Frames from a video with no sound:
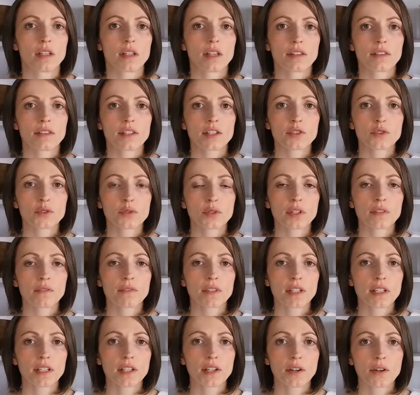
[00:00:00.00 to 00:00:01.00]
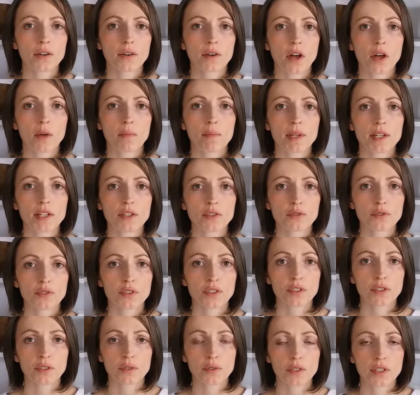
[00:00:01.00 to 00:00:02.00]
In this short video, I'll be
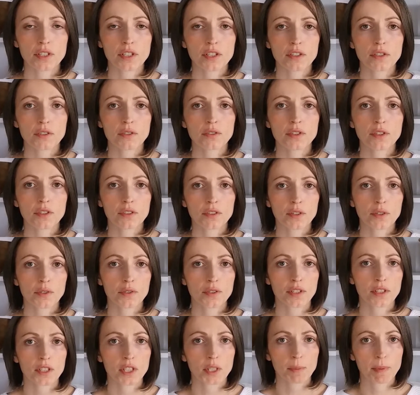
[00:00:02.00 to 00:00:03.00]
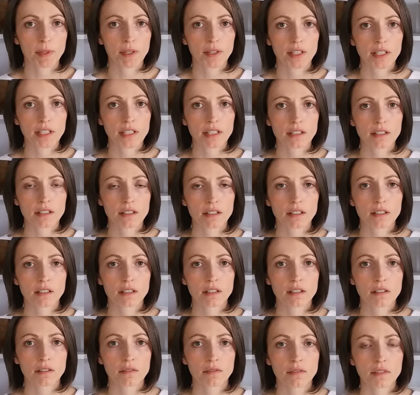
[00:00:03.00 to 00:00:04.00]
introducing you to those
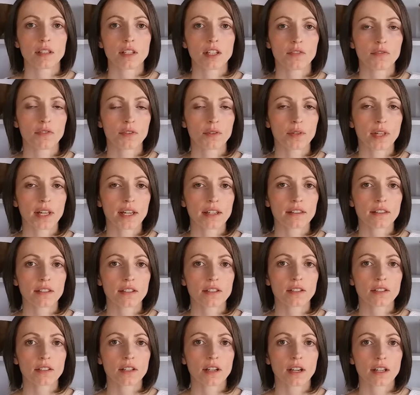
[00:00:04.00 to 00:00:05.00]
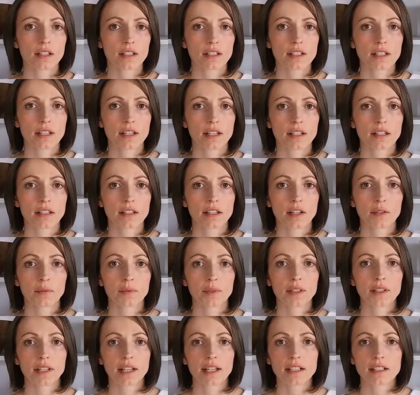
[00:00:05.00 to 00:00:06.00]
experiences. If you like this content and
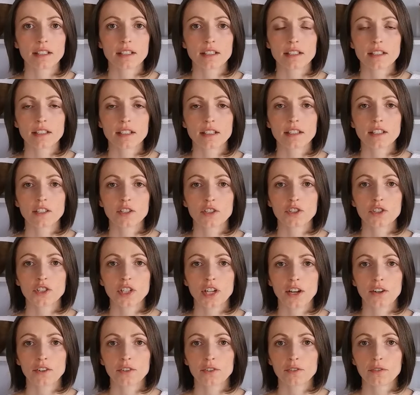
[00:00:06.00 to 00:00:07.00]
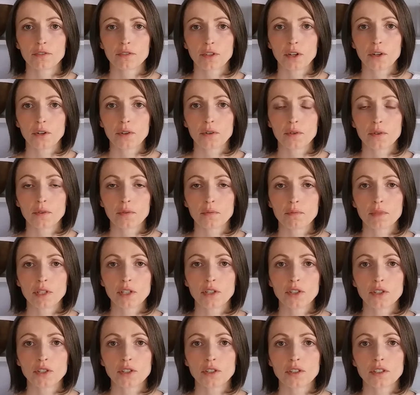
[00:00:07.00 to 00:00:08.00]
would like to see this channel grow, be
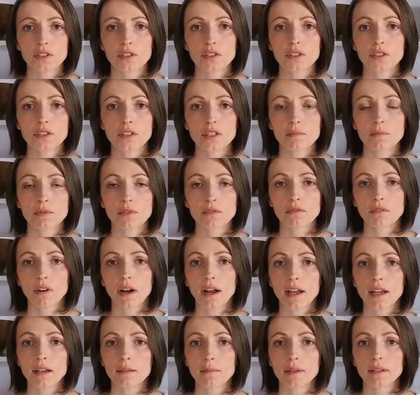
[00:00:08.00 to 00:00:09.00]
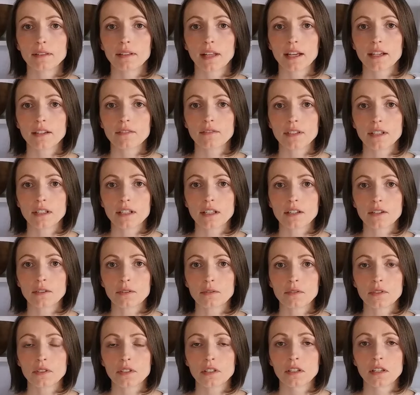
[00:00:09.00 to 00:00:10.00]
sure to subscribe and like
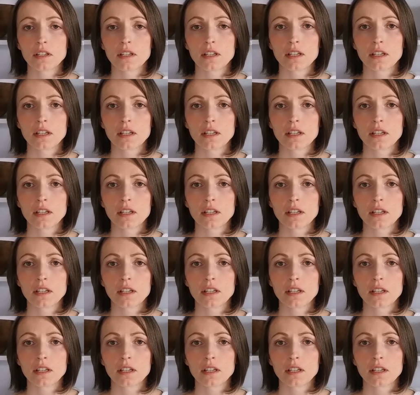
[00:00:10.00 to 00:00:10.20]
videos,